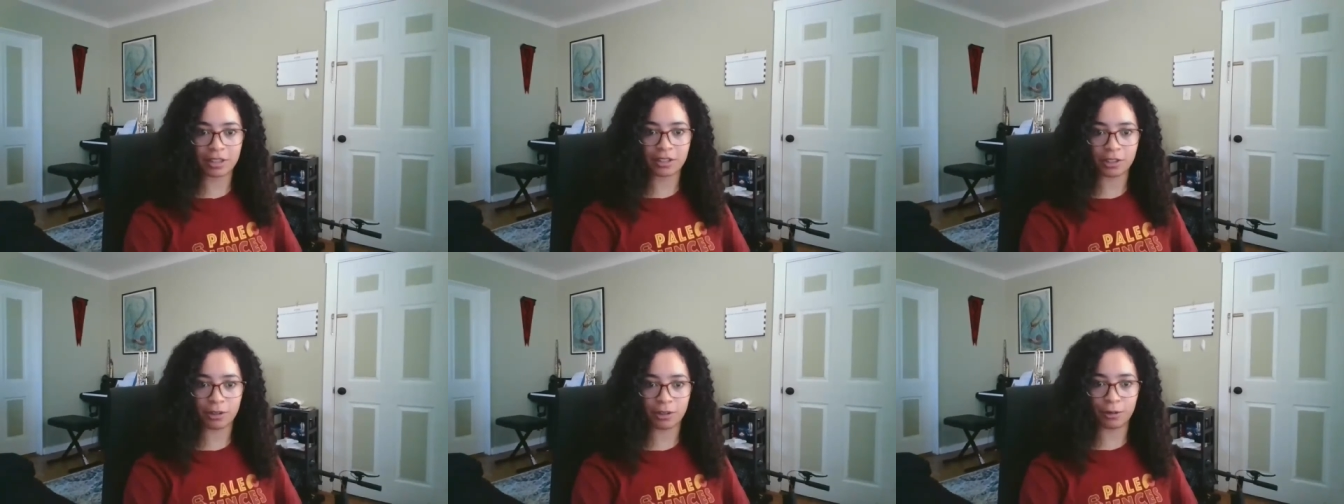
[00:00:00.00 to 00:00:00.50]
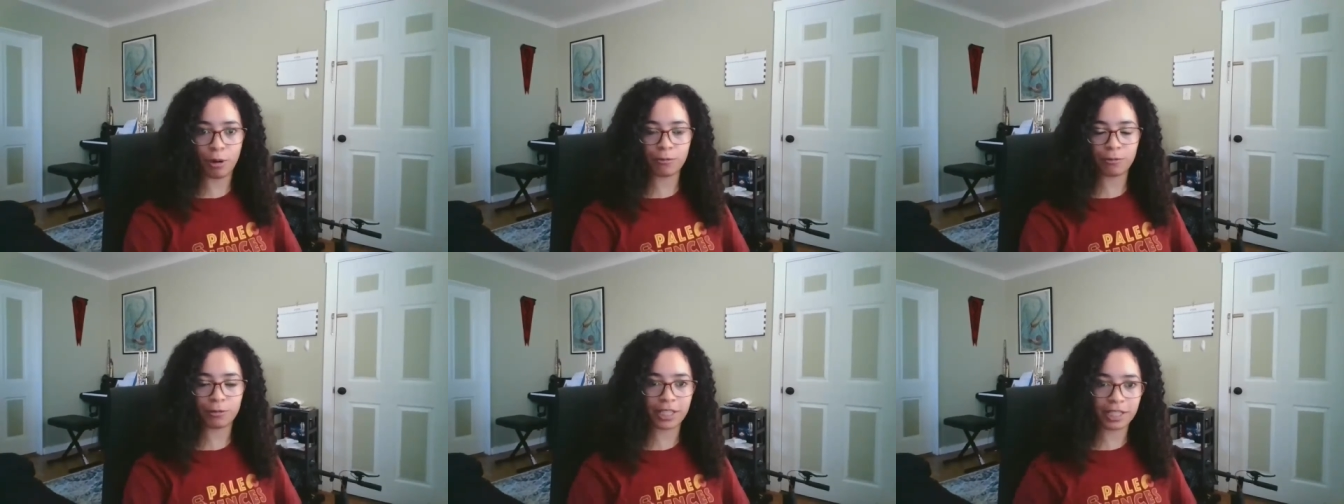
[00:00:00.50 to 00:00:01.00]
So
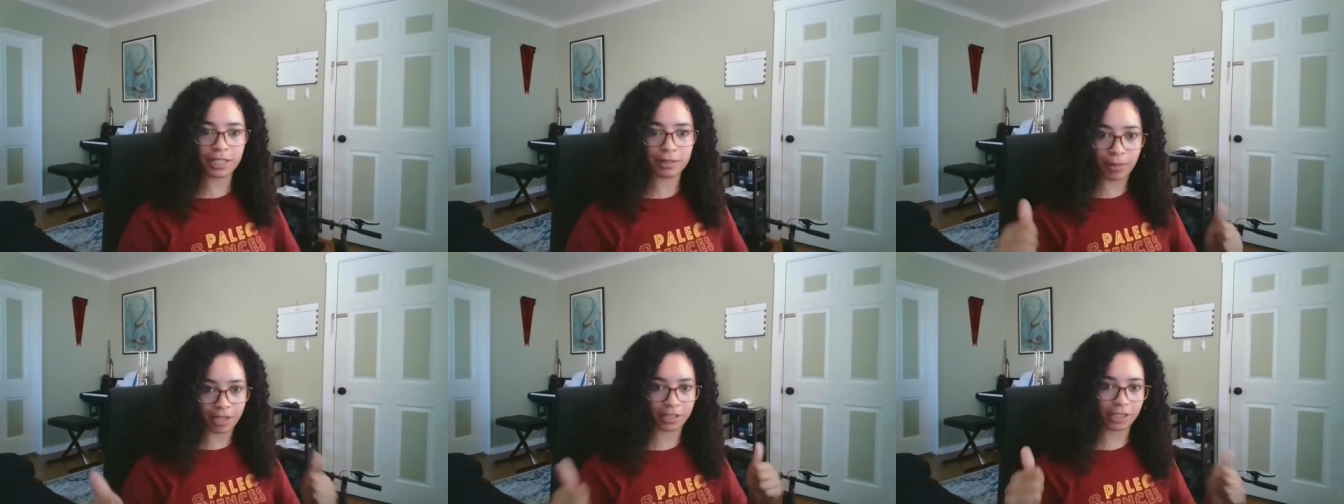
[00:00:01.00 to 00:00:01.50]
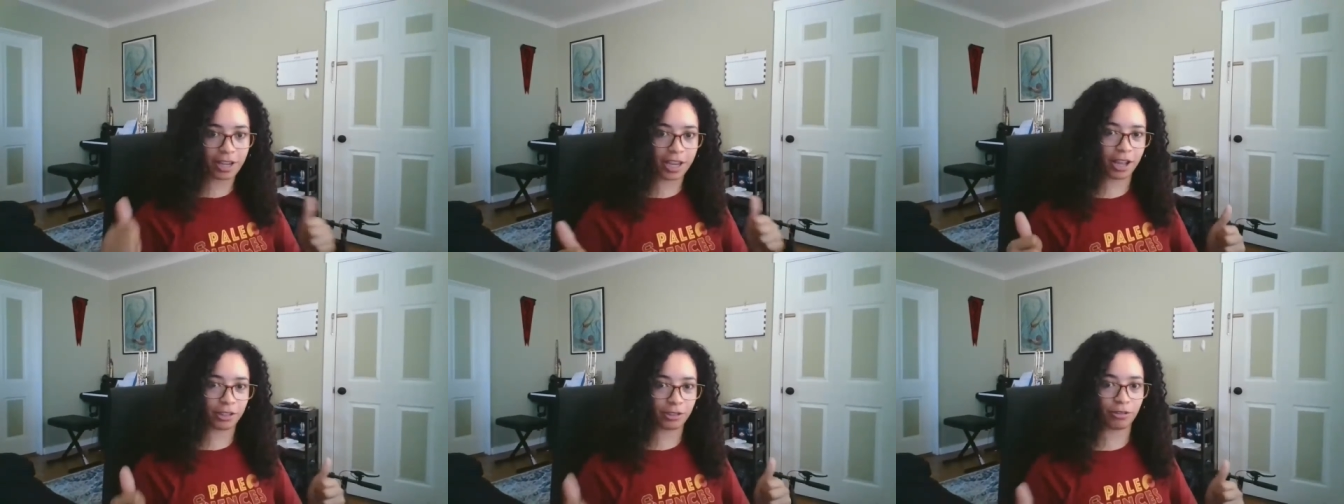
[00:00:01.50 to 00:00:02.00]
hopefully, Masha, I
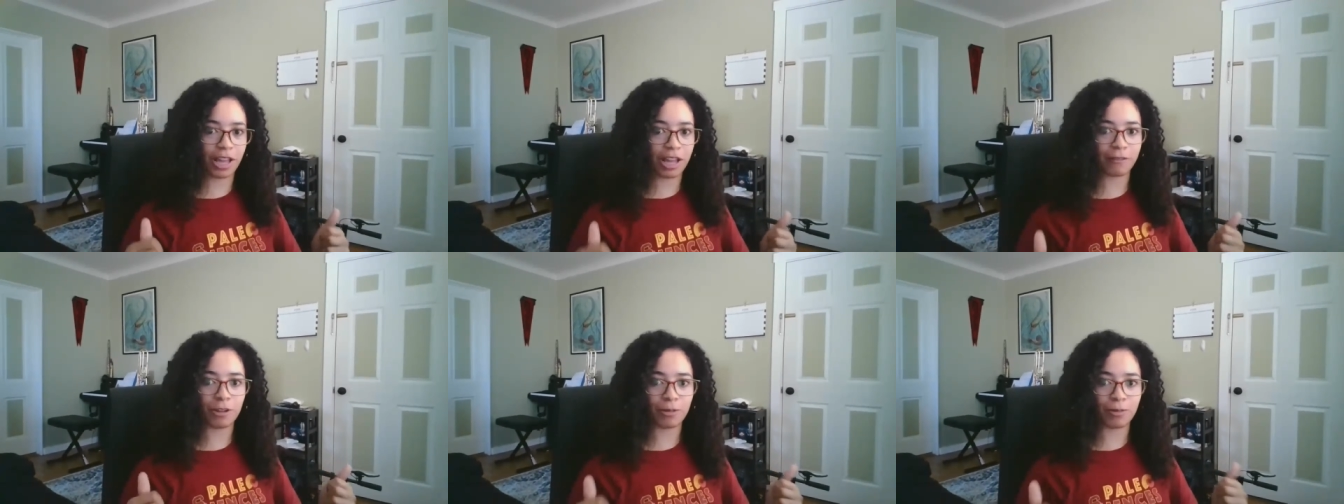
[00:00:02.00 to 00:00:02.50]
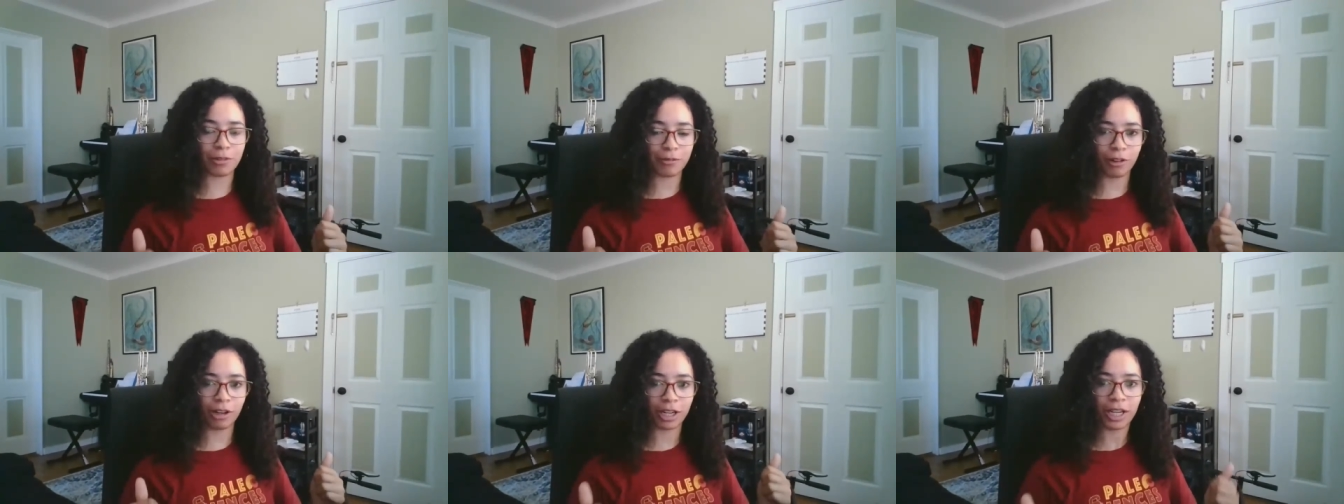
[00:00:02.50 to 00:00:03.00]
answered that for you
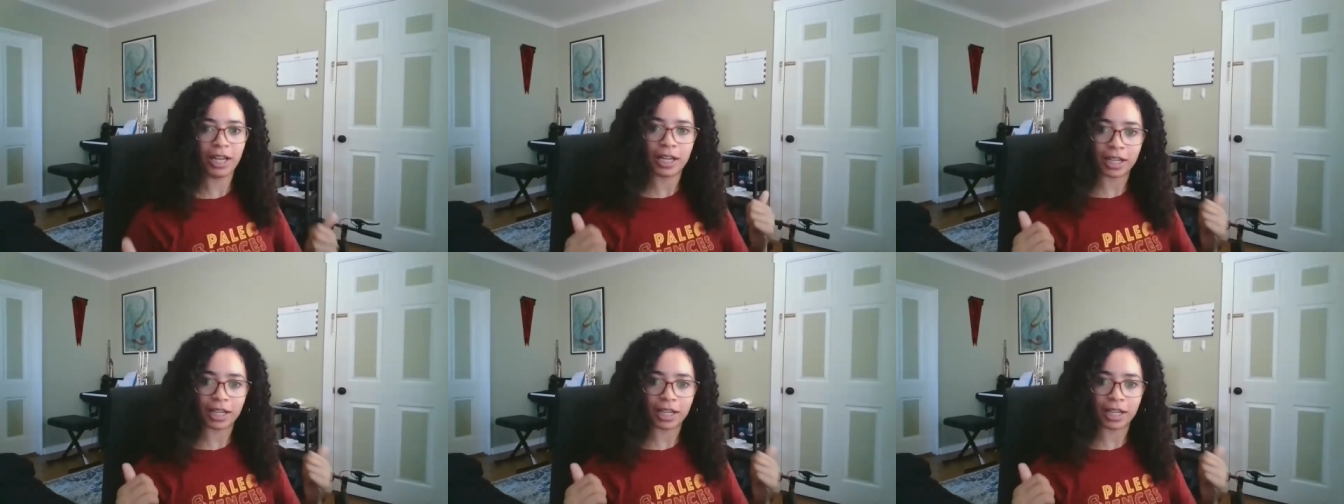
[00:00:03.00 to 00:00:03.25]
before.